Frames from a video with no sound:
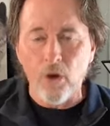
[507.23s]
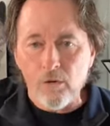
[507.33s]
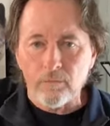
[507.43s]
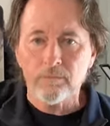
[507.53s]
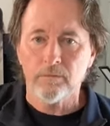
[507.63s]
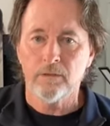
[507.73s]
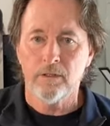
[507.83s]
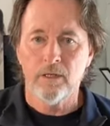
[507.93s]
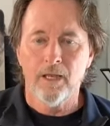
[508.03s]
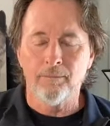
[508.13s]
Don't.
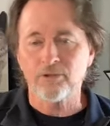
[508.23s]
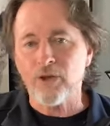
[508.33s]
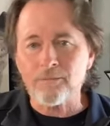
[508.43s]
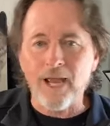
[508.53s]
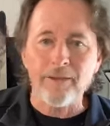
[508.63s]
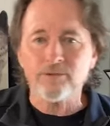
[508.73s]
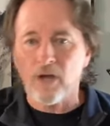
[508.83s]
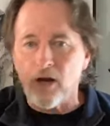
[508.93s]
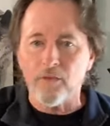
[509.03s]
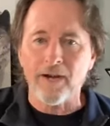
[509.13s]
But
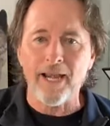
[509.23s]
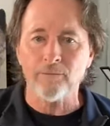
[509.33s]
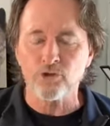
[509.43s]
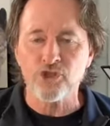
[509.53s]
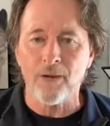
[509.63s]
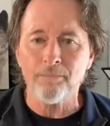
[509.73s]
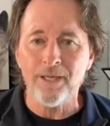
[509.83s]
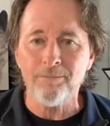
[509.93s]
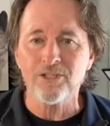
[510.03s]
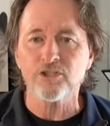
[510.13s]
sometimes other animals
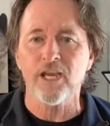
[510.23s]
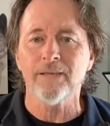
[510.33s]
jump in